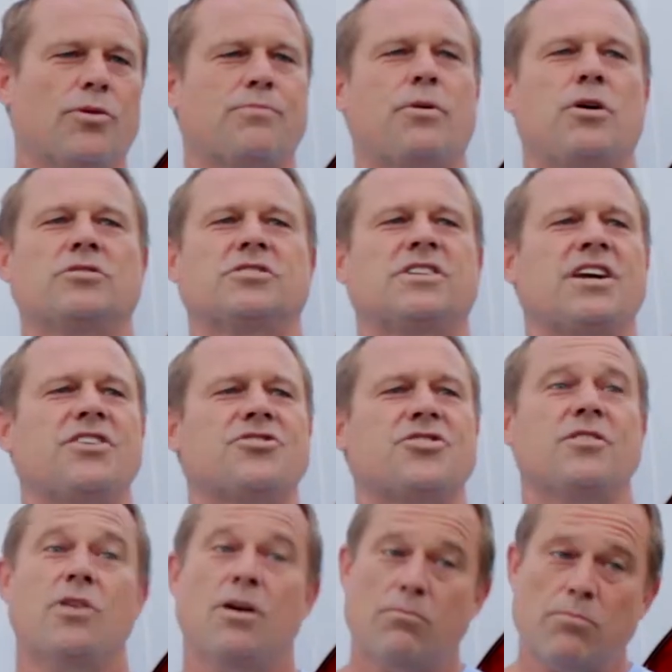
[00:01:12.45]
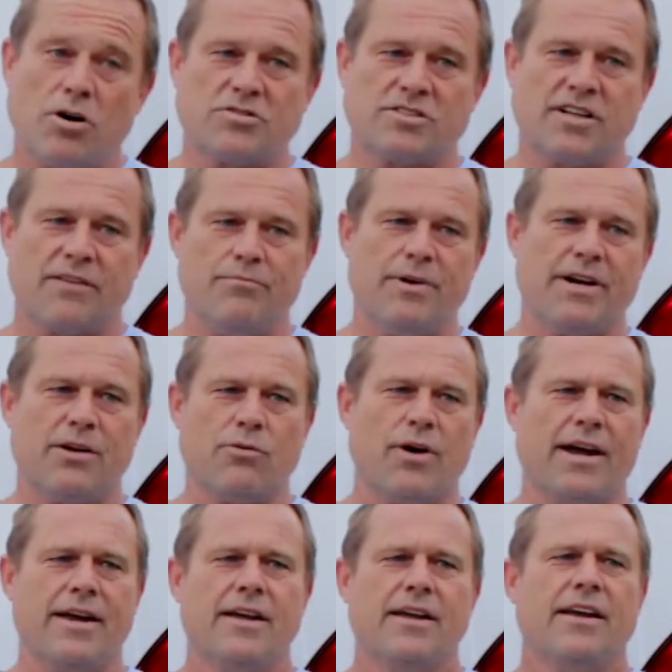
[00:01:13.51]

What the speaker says: with post tension, most of them anyway.